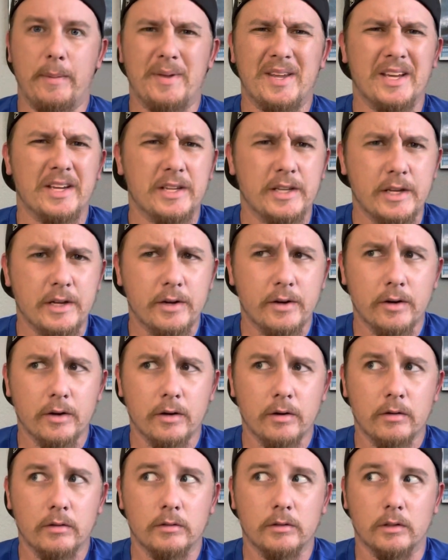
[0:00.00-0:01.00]
a
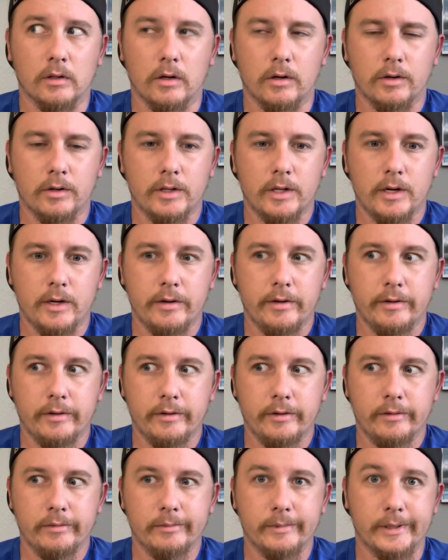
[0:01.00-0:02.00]
year, longer than a
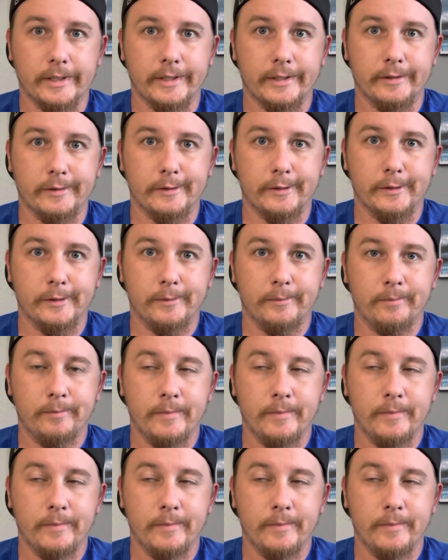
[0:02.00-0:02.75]
year, I don't know.